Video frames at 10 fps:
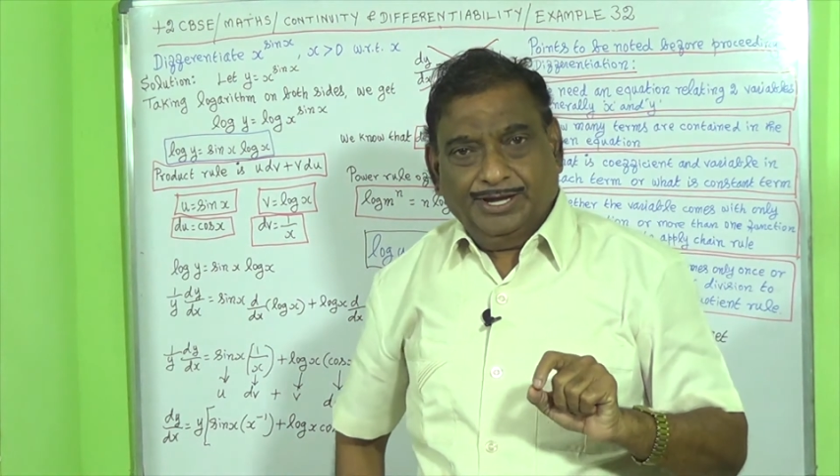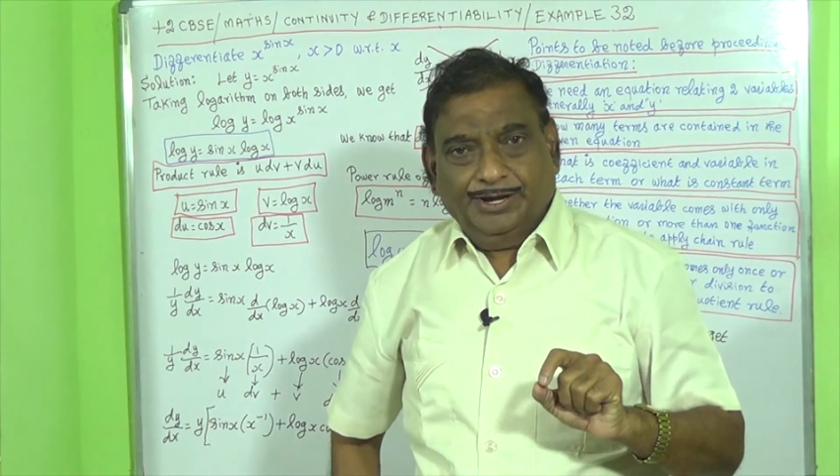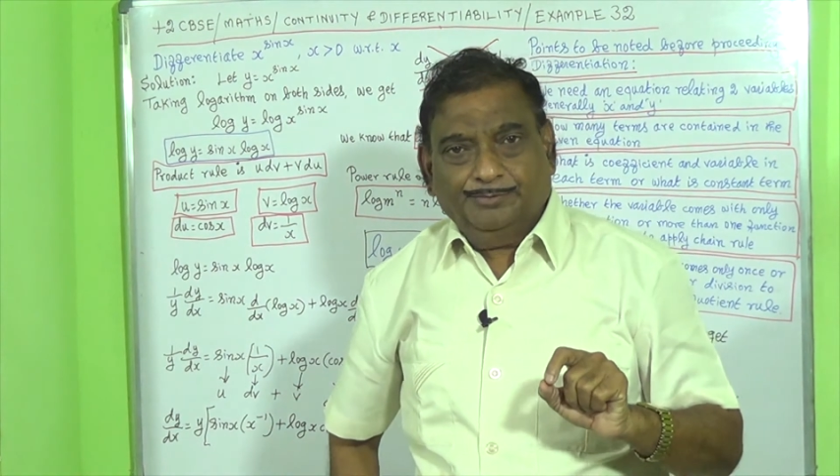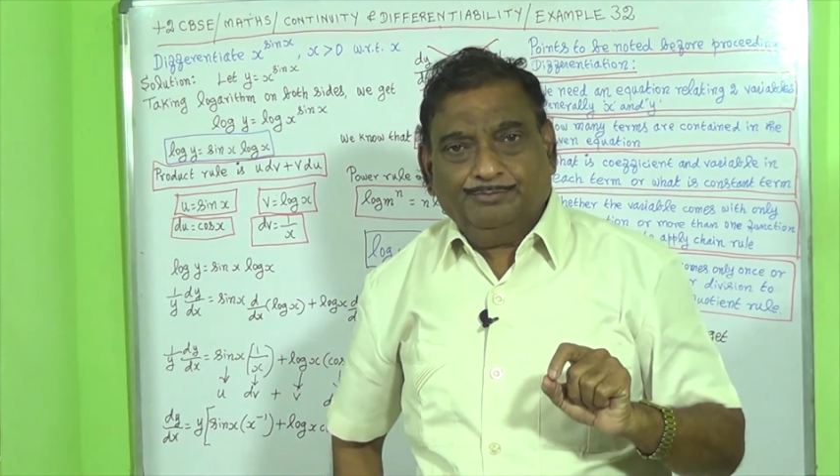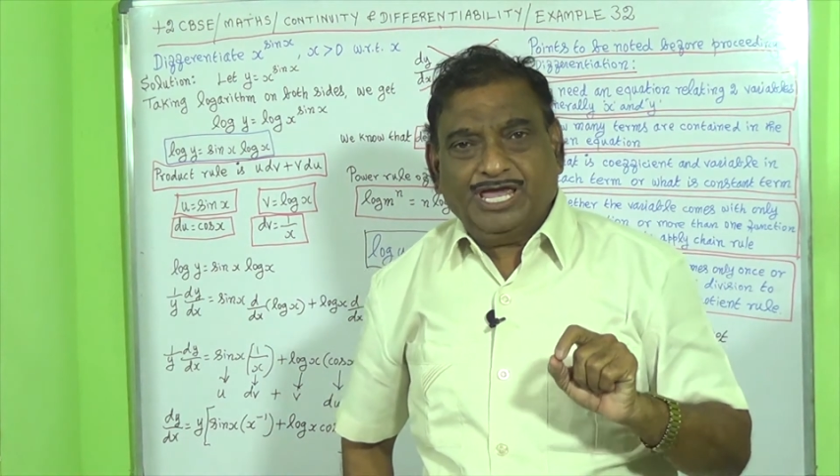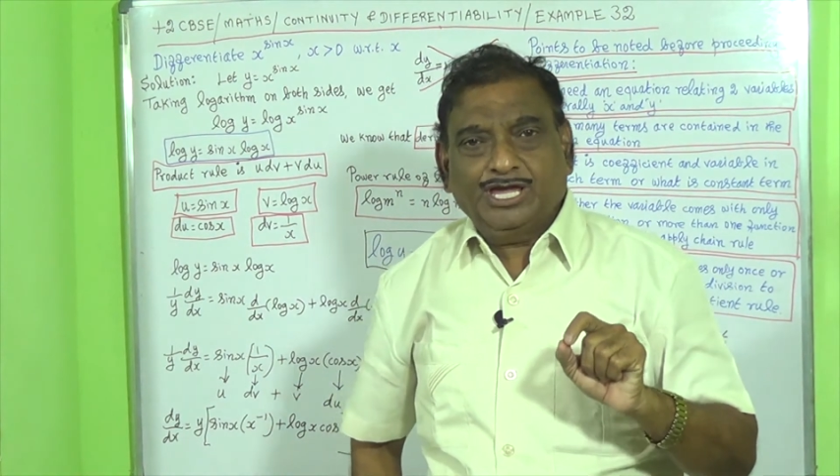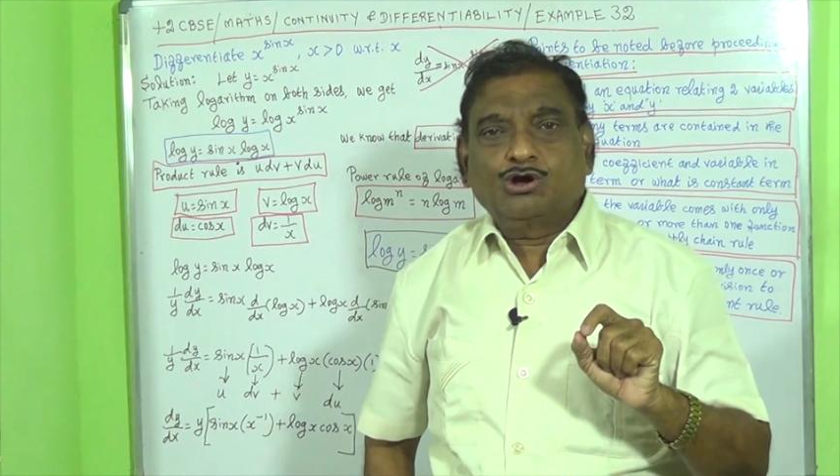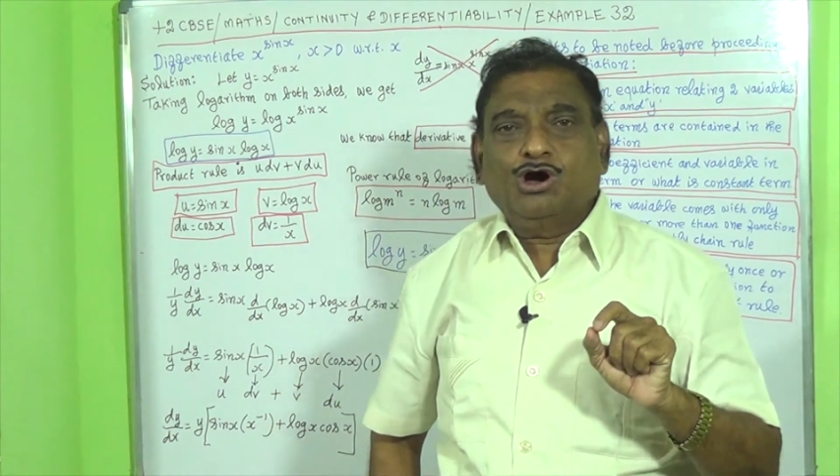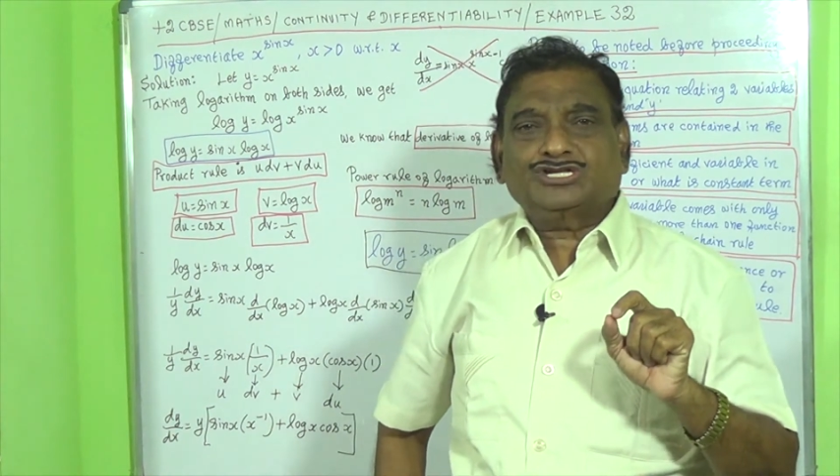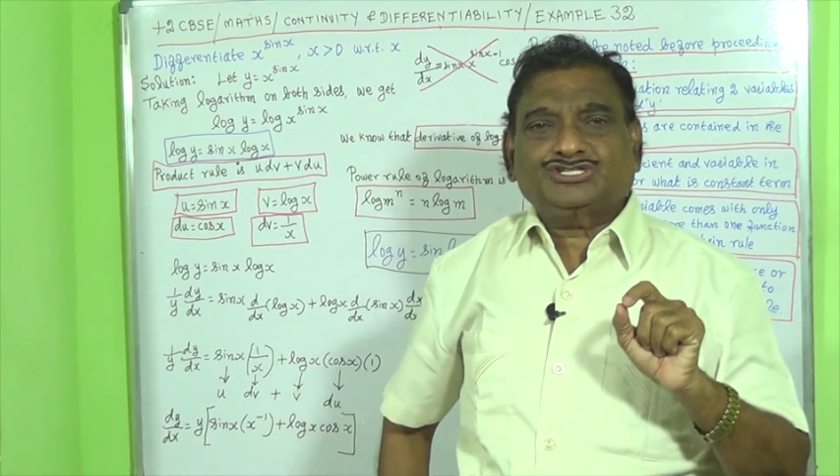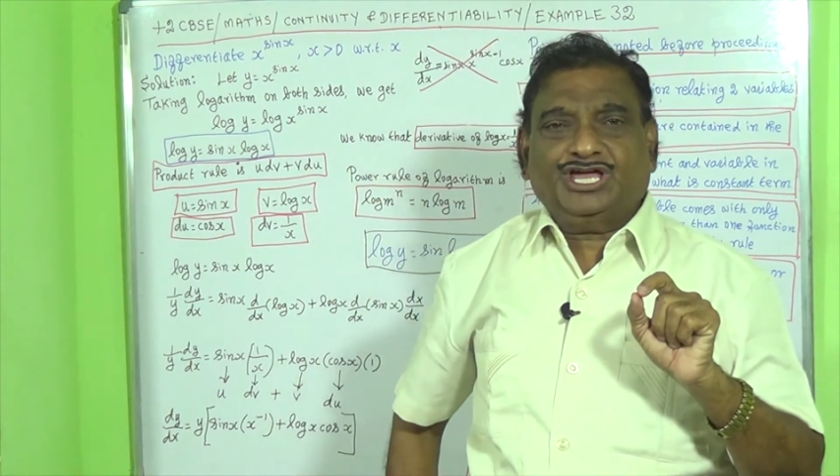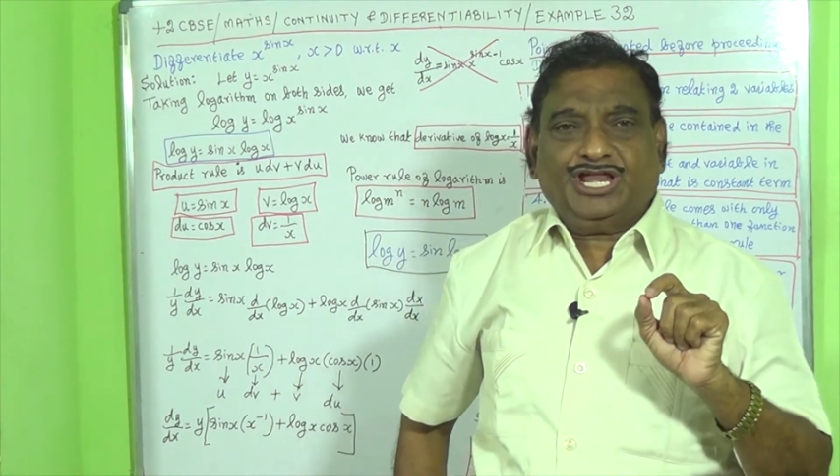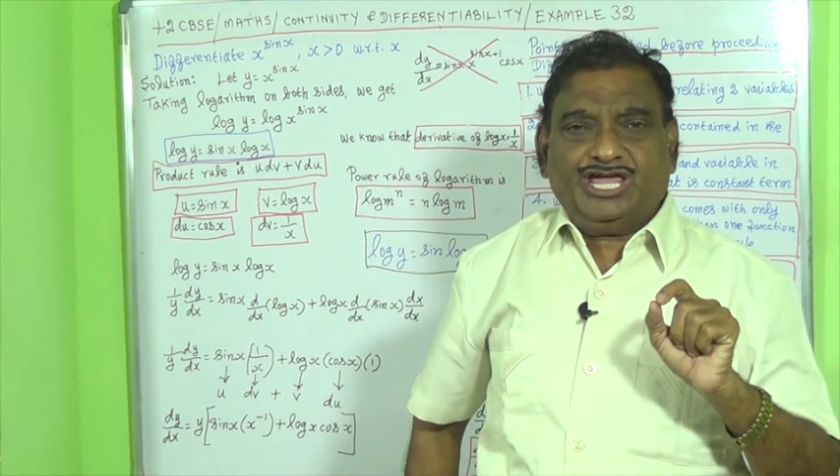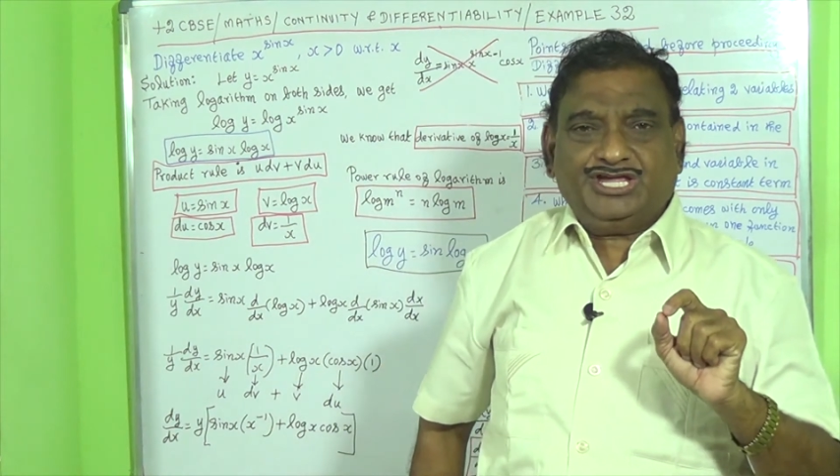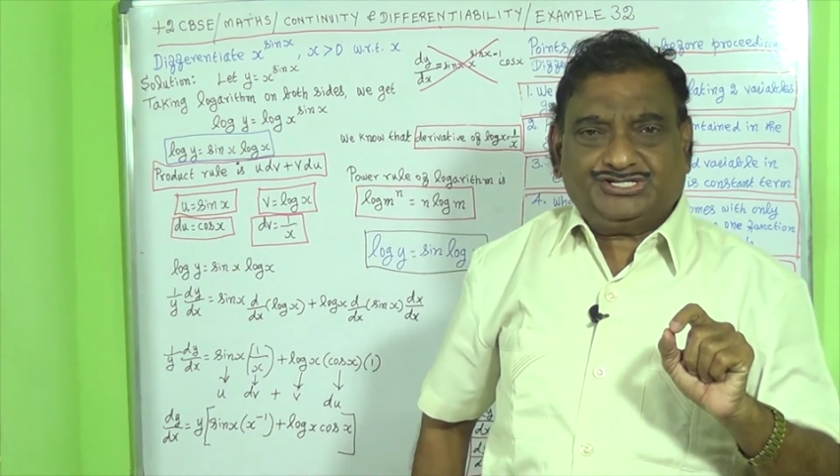By God's
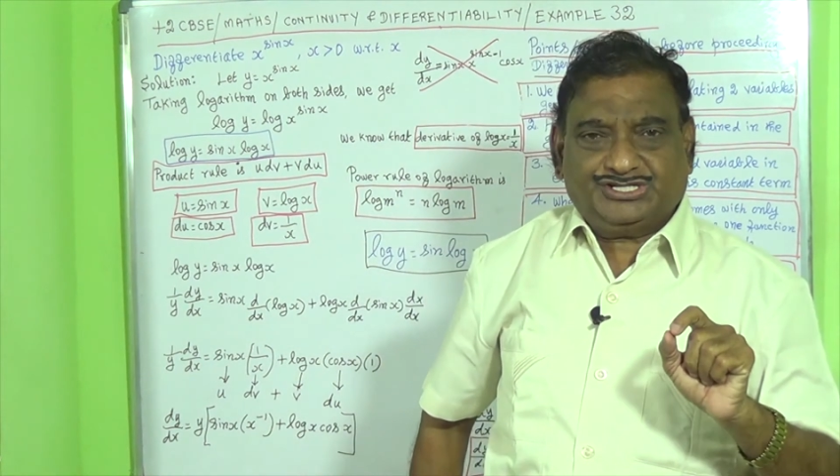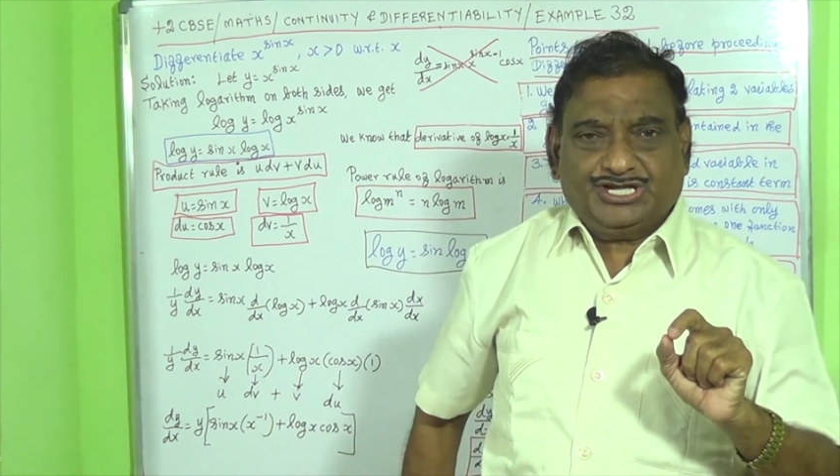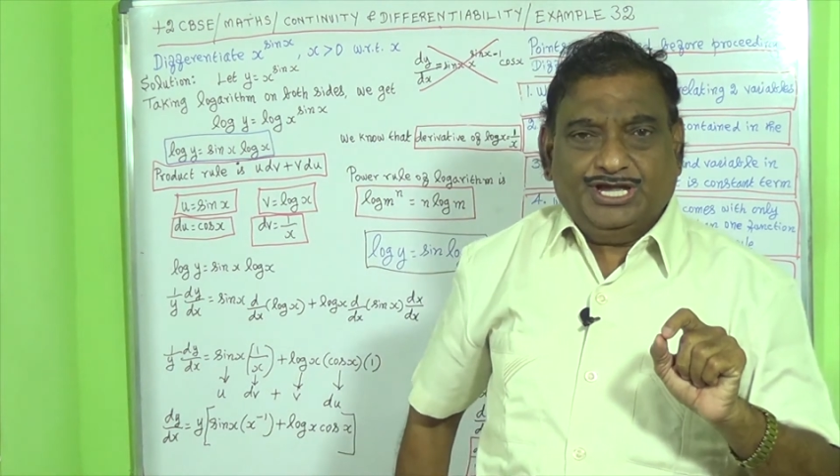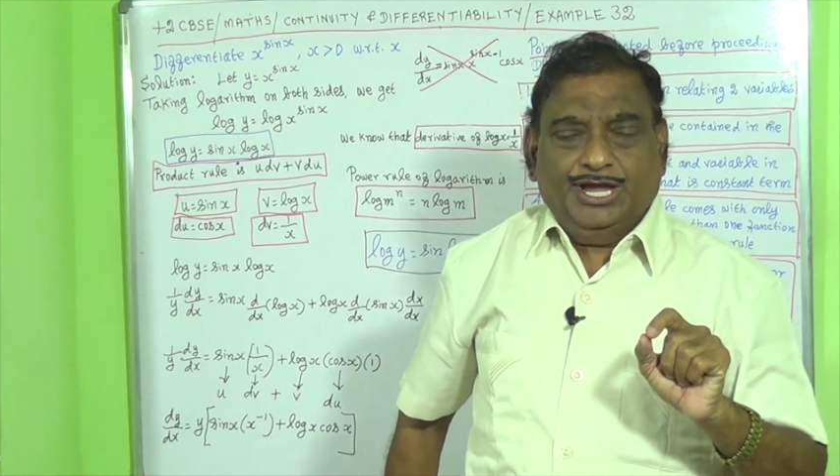grace,